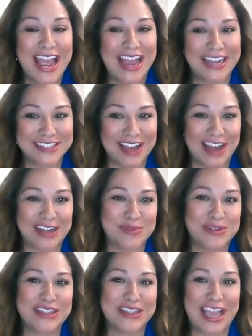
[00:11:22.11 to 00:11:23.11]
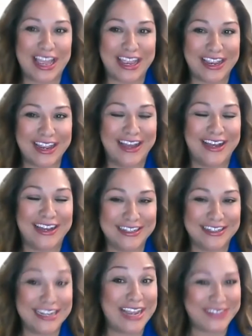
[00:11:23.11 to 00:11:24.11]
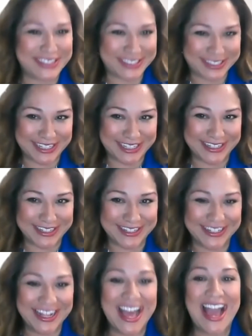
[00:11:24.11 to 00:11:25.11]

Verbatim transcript: and talked with a uh, Navy SEAL